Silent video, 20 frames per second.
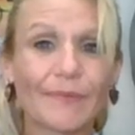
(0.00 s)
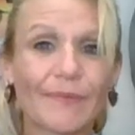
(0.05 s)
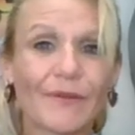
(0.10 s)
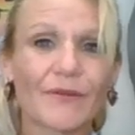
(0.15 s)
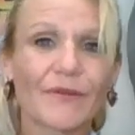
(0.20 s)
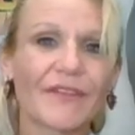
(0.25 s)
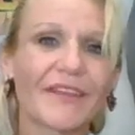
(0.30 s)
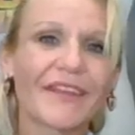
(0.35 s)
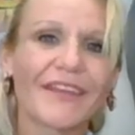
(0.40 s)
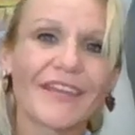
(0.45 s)

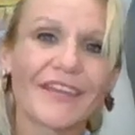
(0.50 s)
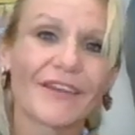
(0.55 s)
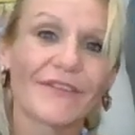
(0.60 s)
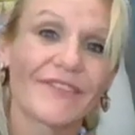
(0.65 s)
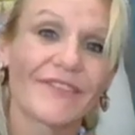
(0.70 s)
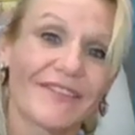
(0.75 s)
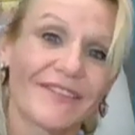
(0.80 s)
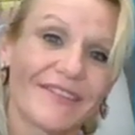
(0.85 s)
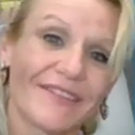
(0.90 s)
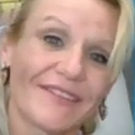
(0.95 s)
you're thinking
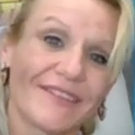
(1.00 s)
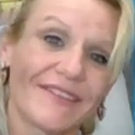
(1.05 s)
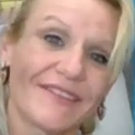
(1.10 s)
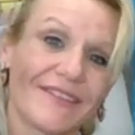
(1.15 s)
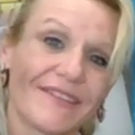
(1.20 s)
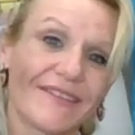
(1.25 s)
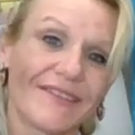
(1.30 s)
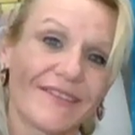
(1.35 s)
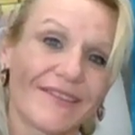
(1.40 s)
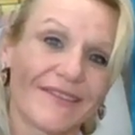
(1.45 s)
of
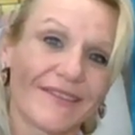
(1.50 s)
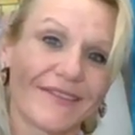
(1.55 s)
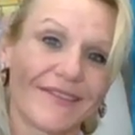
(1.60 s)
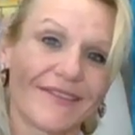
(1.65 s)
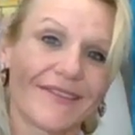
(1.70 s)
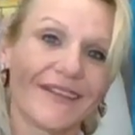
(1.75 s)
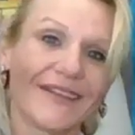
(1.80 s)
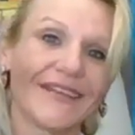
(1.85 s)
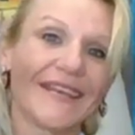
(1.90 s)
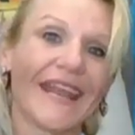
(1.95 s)

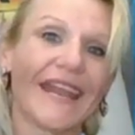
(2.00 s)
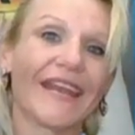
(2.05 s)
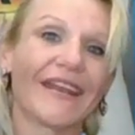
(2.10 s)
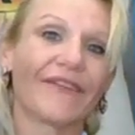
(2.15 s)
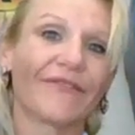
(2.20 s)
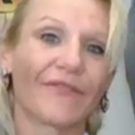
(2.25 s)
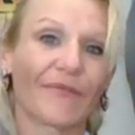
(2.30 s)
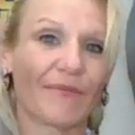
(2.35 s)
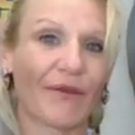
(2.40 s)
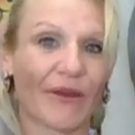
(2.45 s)
the
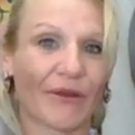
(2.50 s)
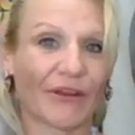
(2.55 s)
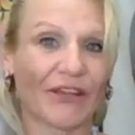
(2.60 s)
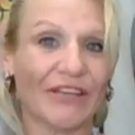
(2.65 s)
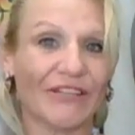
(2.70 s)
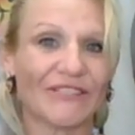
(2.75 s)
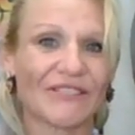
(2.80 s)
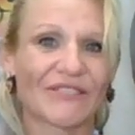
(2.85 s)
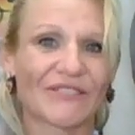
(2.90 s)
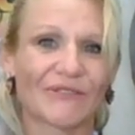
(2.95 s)
Native
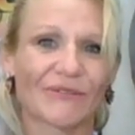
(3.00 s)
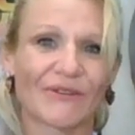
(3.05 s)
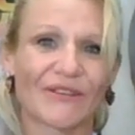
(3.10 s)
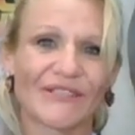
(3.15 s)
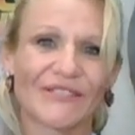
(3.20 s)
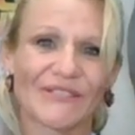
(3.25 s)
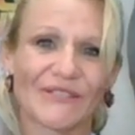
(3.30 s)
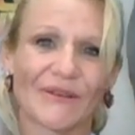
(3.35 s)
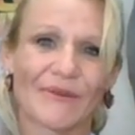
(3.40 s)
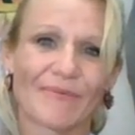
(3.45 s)
American
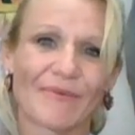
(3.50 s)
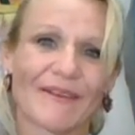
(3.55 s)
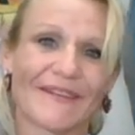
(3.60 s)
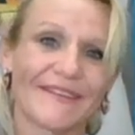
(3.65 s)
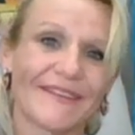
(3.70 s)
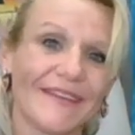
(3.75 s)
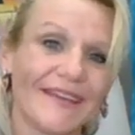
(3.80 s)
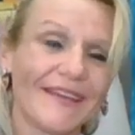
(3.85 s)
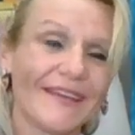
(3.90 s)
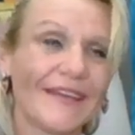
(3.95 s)
story, sir,
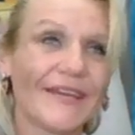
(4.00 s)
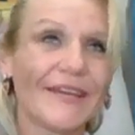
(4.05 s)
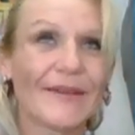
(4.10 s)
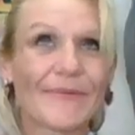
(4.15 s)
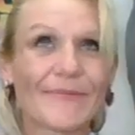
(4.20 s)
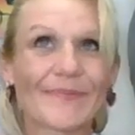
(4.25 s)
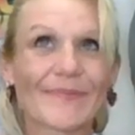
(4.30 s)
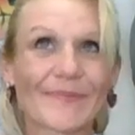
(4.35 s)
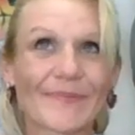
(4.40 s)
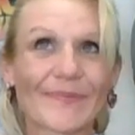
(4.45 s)
but...
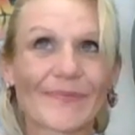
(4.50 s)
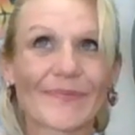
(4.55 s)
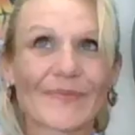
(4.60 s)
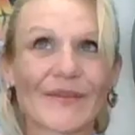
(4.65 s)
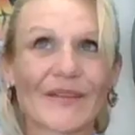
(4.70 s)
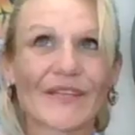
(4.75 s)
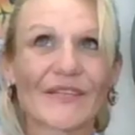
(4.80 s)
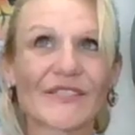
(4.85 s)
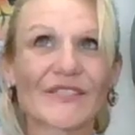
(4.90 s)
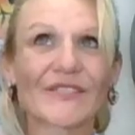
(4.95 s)

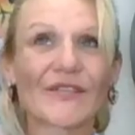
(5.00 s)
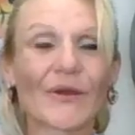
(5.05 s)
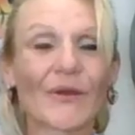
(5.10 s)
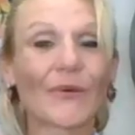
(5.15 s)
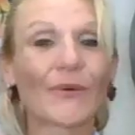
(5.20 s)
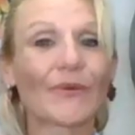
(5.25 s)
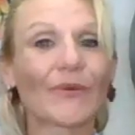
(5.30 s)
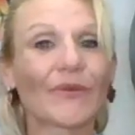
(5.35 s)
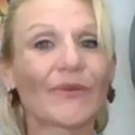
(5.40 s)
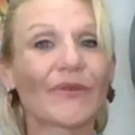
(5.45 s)

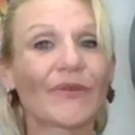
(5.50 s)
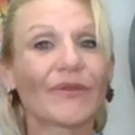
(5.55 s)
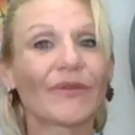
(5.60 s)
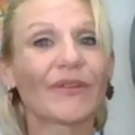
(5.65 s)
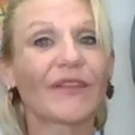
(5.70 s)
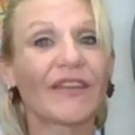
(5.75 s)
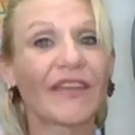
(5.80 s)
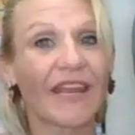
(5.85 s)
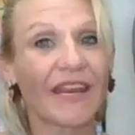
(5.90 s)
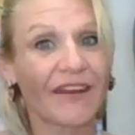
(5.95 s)
So,
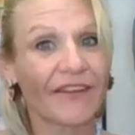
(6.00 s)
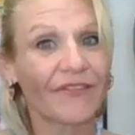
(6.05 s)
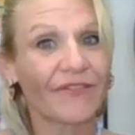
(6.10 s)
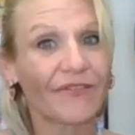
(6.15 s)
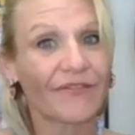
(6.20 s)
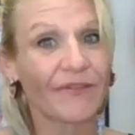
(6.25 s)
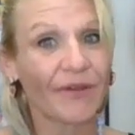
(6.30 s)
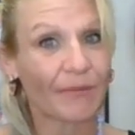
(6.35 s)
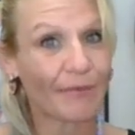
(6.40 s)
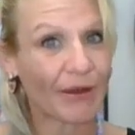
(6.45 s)
the Native
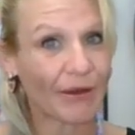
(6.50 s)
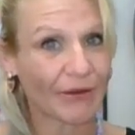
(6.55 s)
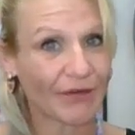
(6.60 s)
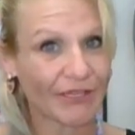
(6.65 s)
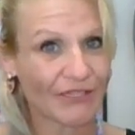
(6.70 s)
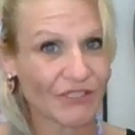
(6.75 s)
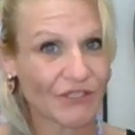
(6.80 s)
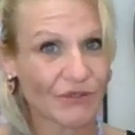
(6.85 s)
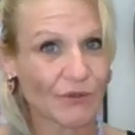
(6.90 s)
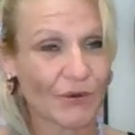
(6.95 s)

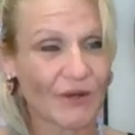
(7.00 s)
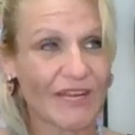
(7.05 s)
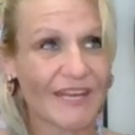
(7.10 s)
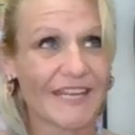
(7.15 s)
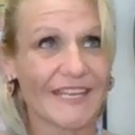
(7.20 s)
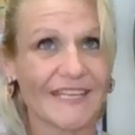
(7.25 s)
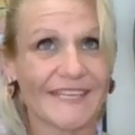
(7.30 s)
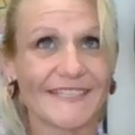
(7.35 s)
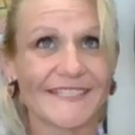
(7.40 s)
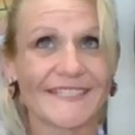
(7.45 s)
American story
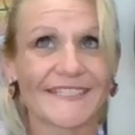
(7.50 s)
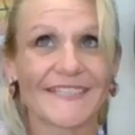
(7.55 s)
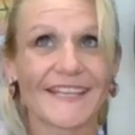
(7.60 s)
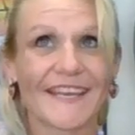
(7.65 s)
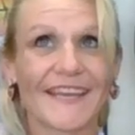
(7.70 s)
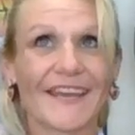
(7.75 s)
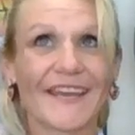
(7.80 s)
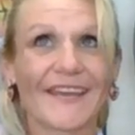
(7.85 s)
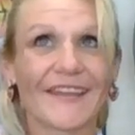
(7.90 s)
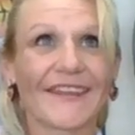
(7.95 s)
is
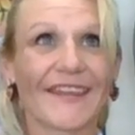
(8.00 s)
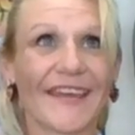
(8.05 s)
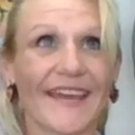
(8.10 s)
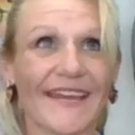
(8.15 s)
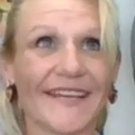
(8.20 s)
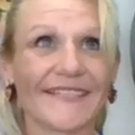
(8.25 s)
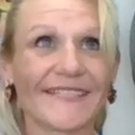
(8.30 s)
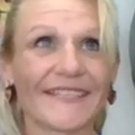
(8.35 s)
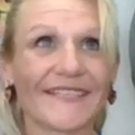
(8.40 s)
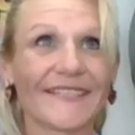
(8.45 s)

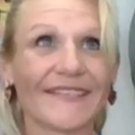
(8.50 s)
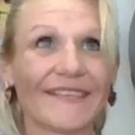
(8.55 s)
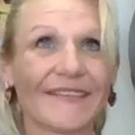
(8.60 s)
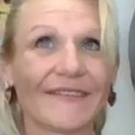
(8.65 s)
that